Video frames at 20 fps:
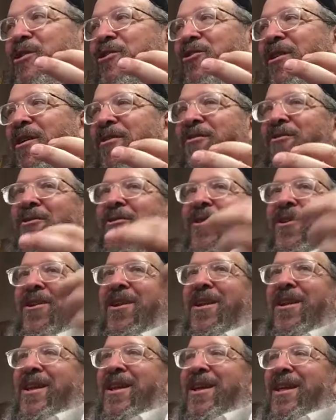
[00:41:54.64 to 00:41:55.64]
each other,
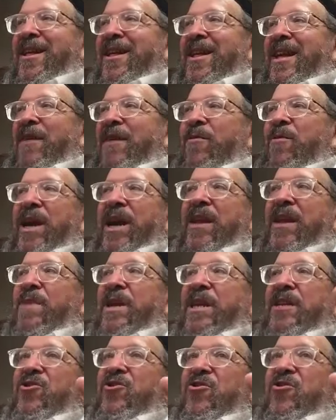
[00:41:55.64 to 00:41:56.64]
and we got to
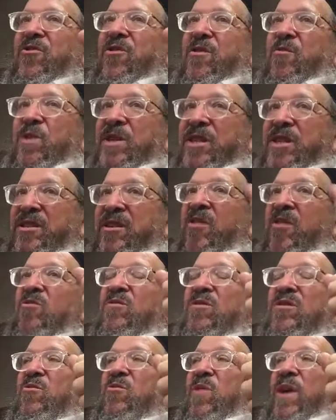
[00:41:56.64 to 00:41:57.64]
make sure that we
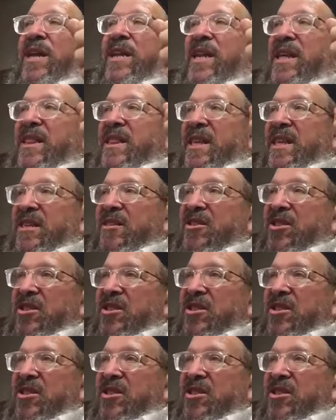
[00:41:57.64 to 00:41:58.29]
don't do anything